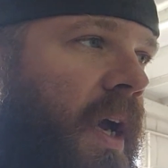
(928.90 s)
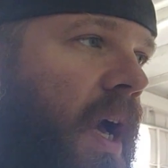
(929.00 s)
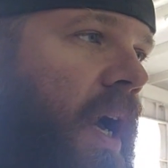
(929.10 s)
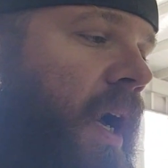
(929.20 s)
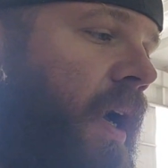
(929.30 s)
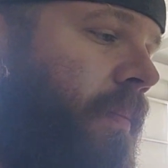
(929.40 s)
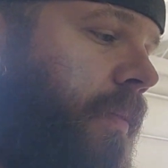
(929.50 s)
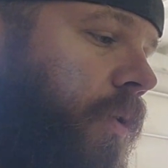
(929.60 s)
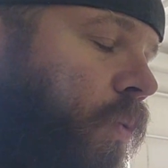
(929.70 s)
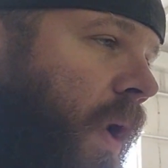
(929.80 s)

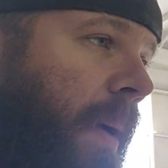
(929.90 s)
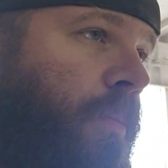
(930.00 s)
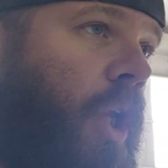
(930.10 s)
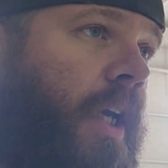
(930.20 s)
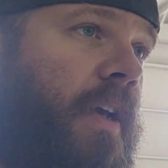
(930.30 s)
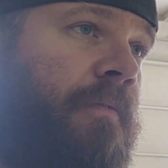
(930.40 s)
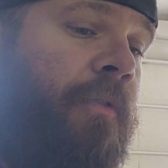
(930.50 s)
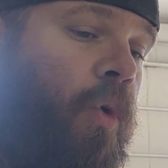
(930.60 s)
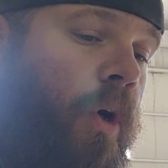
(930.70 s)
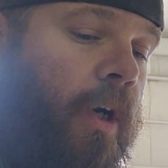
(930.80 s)
What I'm looking
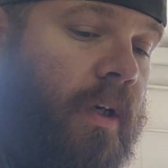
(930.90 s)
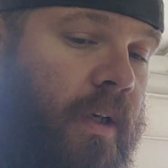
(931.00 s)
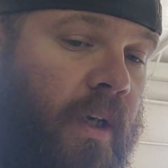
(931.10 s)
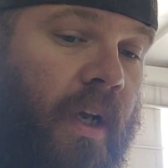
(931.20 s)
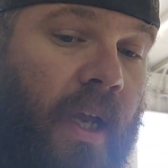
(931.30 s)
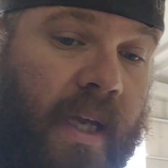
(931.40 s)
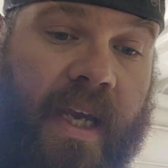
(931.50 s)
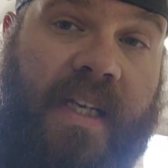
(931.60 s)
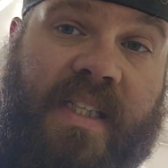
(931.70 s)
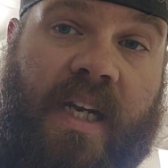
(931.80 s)
for, in
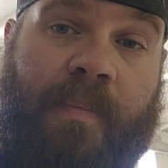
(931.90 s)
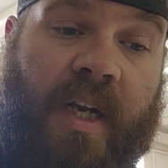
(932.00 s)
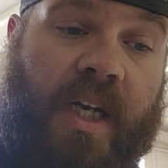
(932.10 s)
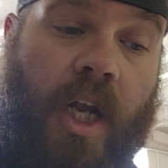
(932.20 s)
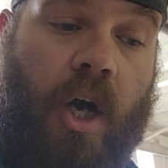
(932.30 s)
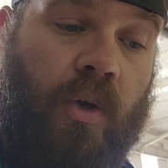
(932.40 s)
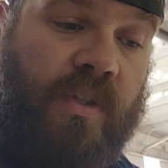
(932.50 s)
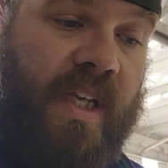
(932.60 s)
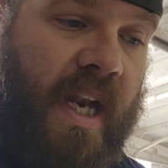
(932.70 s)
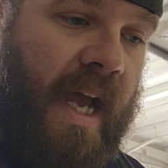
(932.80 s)
case anybody
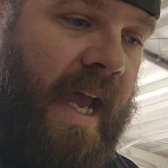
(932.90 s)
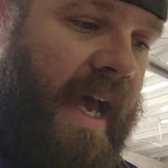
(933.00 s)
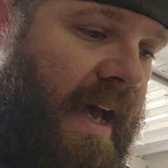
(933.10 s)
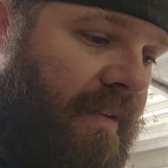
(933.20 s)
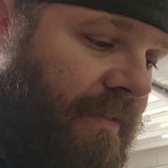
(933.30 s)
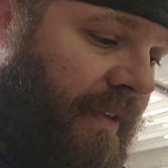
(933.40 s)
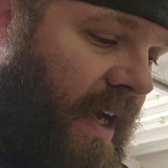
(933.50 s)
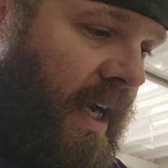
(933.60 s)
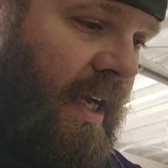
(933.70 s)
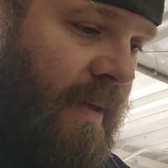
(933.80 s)
knows, and I have,
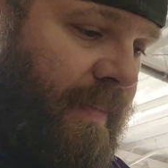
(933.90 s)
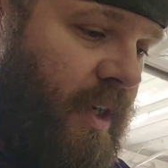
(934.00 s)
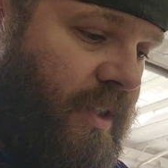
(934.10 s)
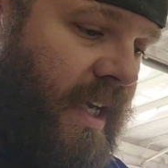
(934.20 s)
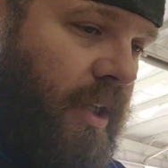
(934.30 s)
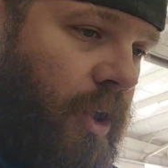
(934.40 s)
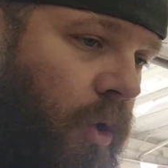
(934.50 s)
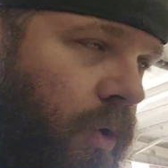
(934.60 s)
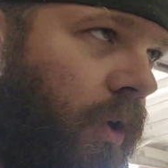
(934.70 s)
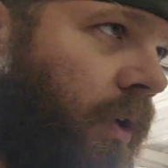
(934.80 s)
there's a
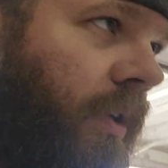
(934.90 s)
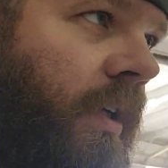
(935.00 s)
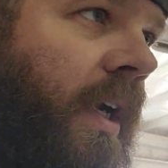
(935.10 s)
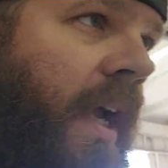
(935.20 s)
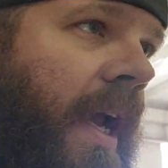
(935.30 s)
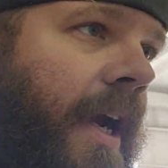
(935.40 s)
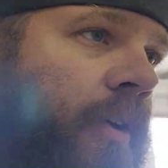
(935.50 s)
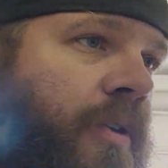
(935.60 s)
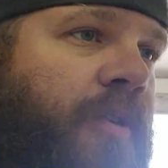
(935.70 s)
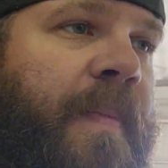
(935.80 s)
local
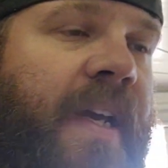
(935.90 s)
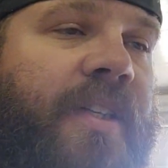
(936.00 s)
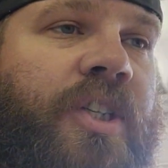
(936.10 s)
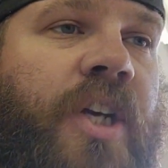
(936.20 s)
aerospace